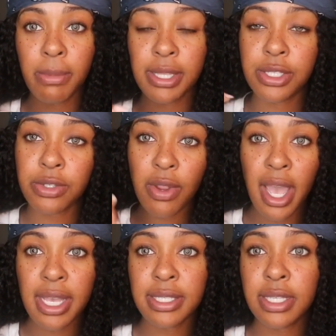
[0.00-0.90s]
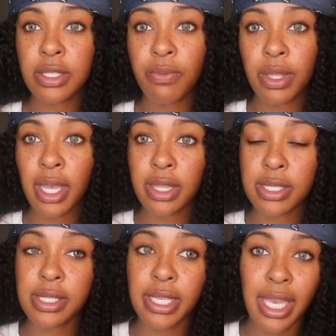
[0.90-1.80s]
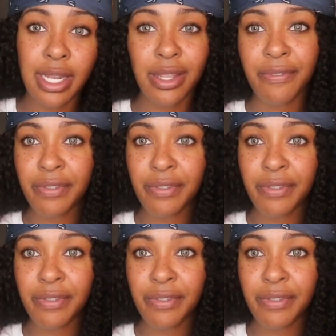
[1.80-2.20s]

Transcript: like, the psoriasis and when, like, the skin and the